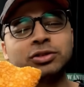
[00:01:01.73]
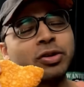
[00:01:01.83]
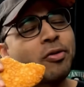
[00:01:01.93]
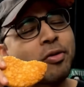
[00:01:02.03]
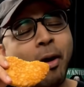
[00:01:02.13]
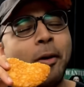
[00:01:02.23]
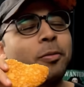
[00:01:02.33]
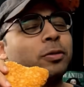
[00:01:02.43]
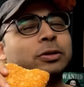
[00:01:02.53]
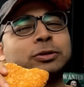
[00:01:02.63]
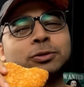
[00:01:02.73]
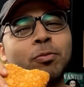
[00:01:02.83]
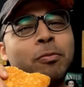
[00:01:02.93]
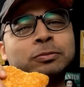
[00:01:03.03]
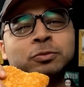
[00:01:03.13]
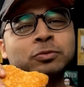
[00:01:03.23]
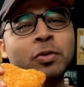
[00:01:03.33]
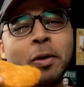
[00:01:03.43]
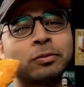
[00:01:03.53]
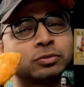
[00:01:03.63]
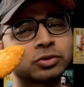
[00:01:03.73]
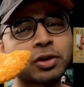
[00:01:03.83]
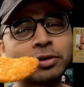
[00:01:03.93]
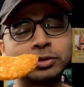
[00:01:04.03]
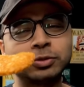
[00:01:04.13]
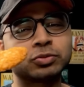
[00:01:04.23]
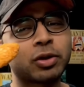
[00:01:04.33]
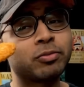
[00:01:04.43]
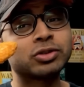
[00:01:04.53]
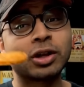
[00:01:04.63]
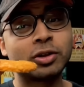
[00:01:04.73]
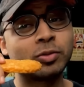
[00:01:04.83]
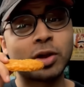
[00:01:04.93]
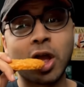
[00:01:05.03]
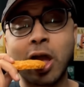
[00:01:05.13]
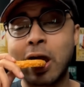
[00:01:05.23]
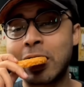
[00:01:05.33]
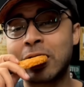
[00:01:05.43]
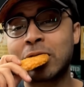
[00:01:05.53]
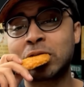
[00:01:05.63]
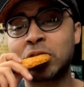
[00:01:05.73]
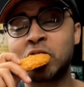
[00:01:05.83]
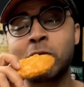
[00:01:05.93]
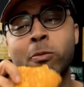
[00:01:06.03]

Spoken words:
of course, if you want to learn more about the snacks you'll be receiving or check out any allergen information, check out the